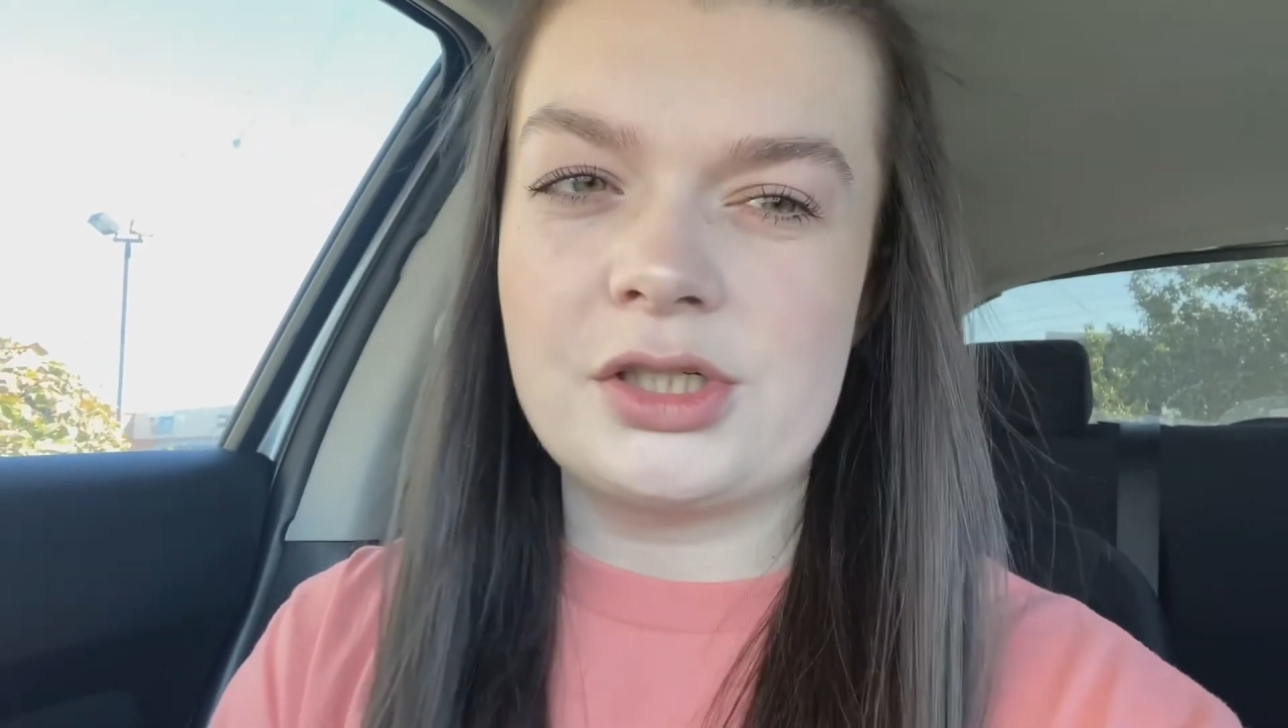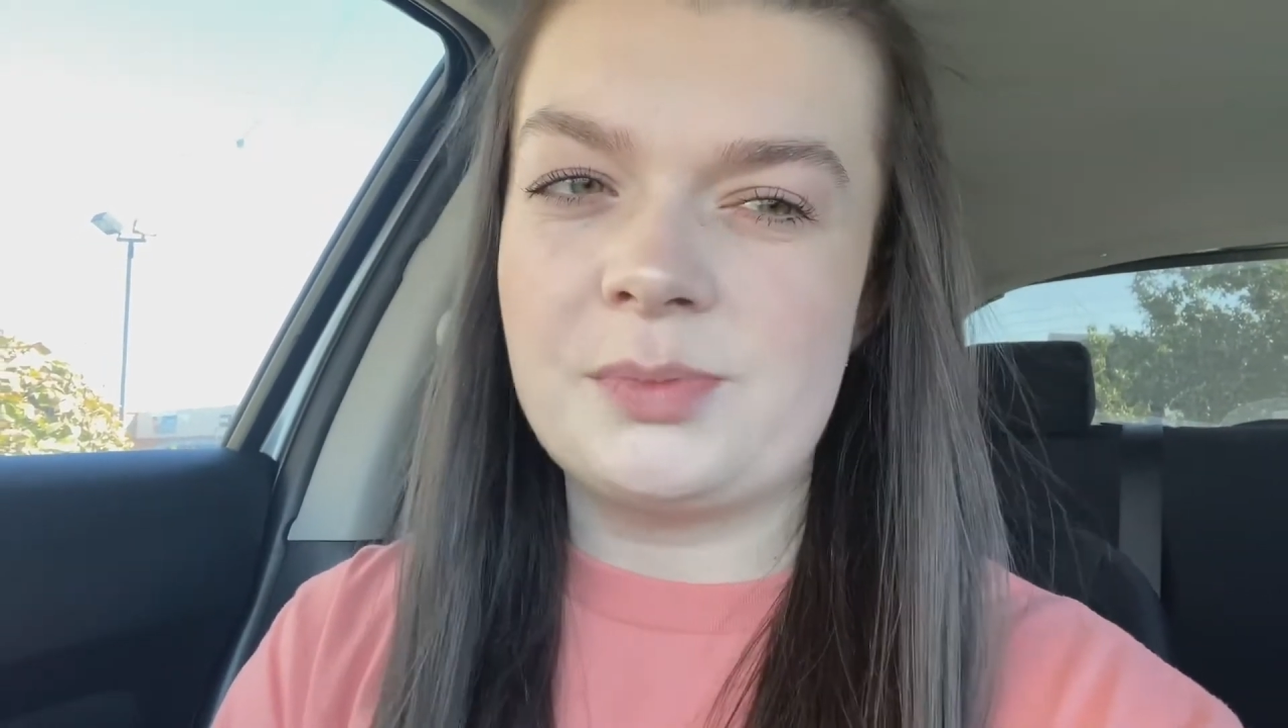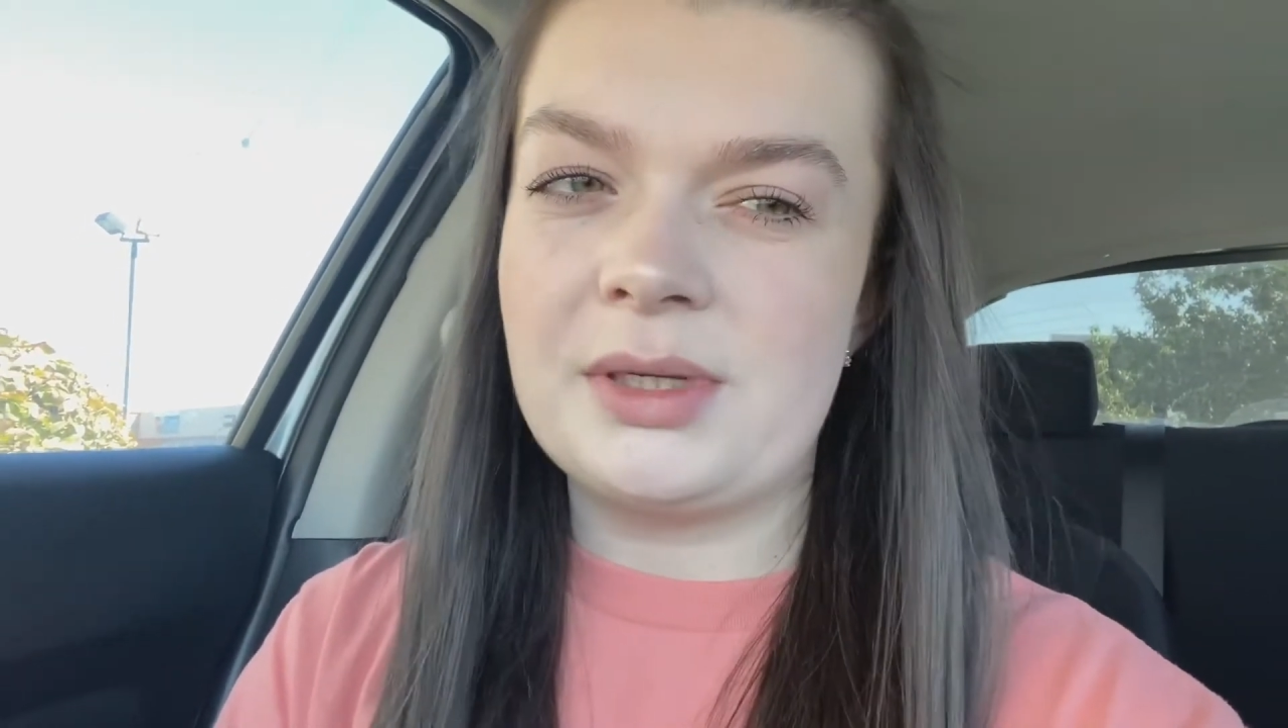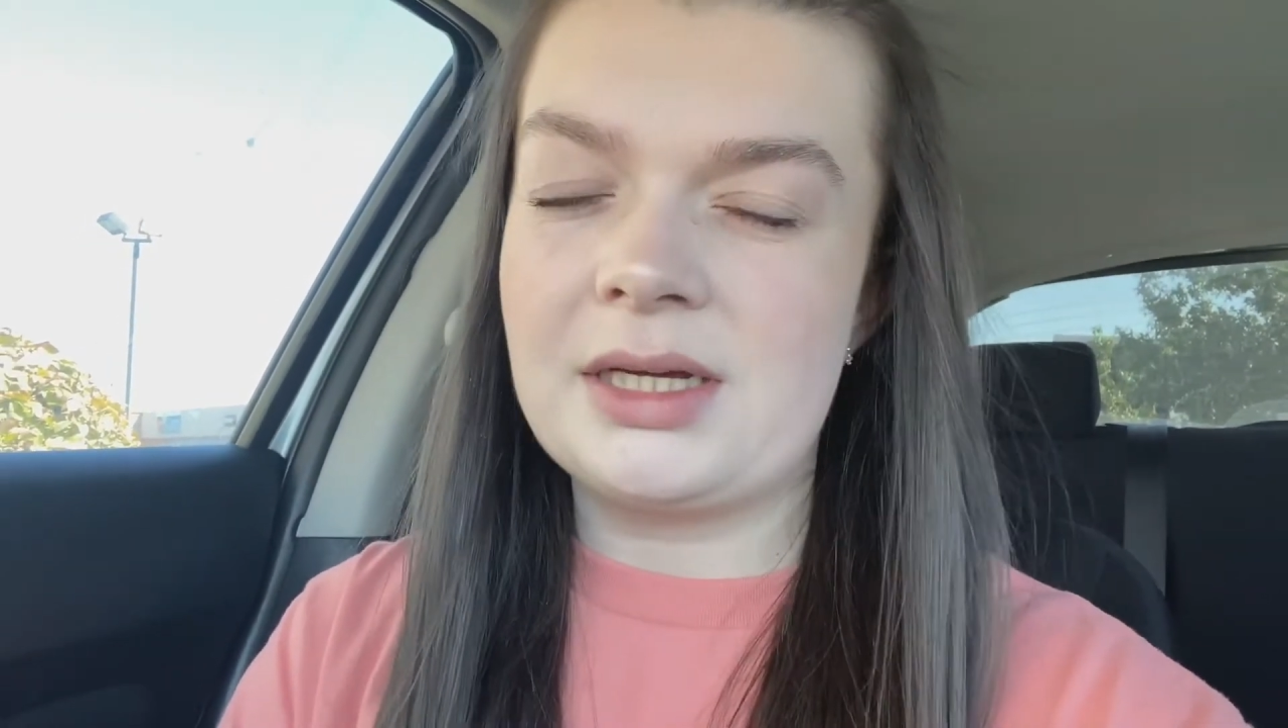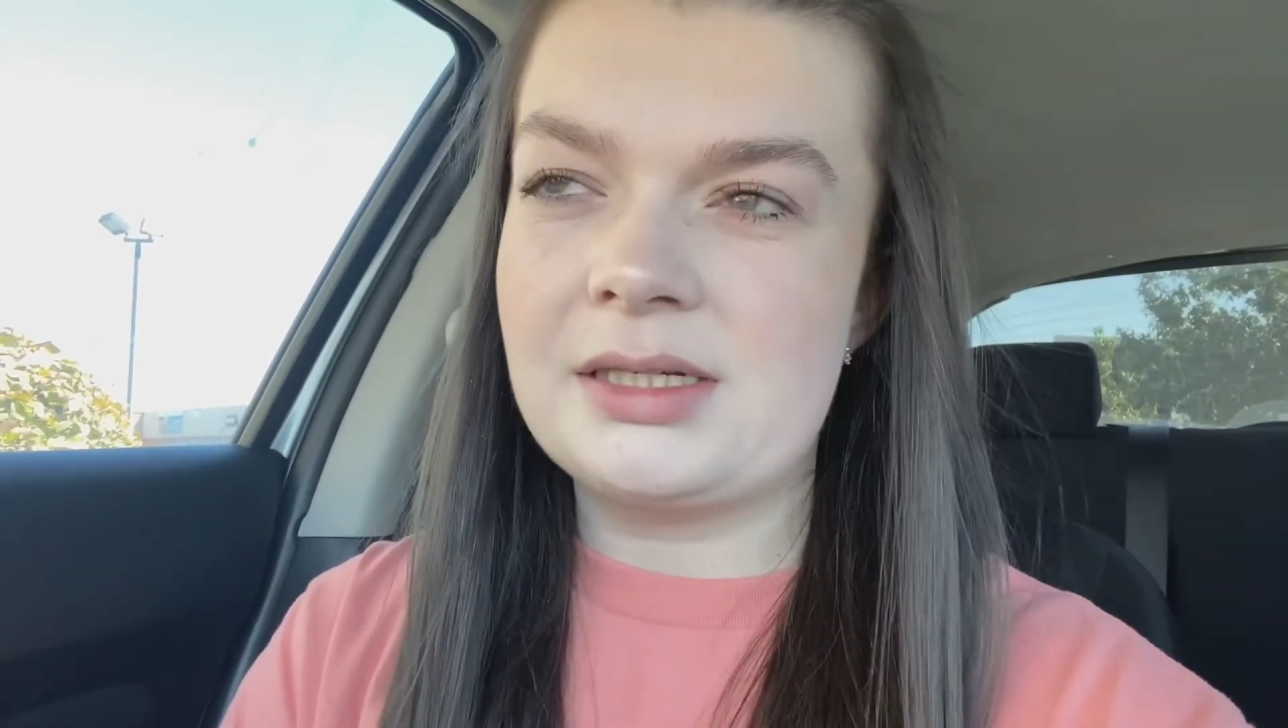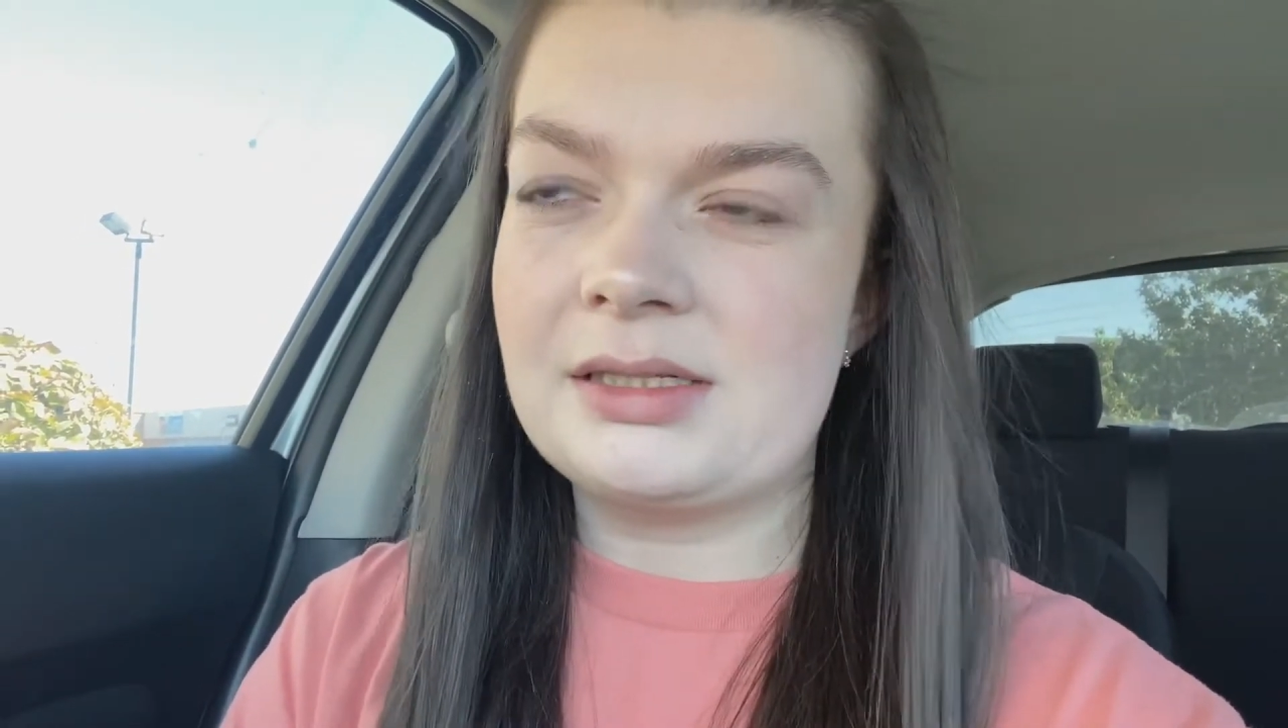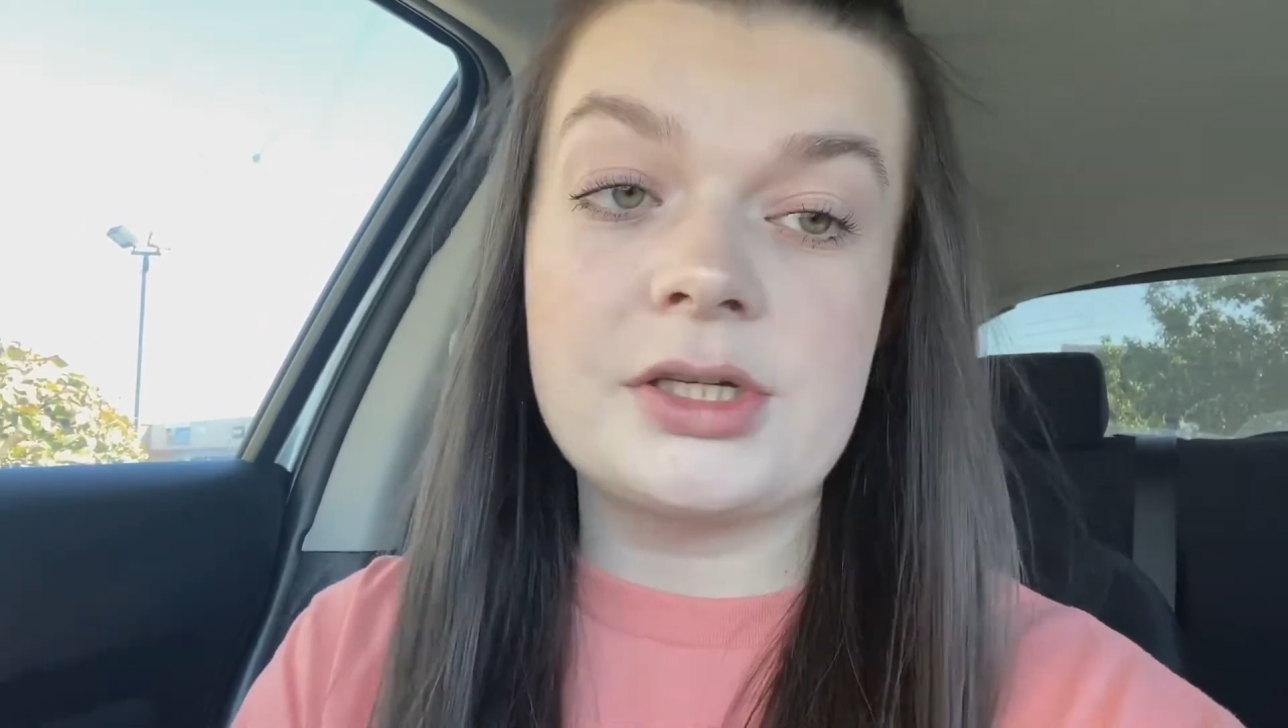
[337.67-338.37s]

just because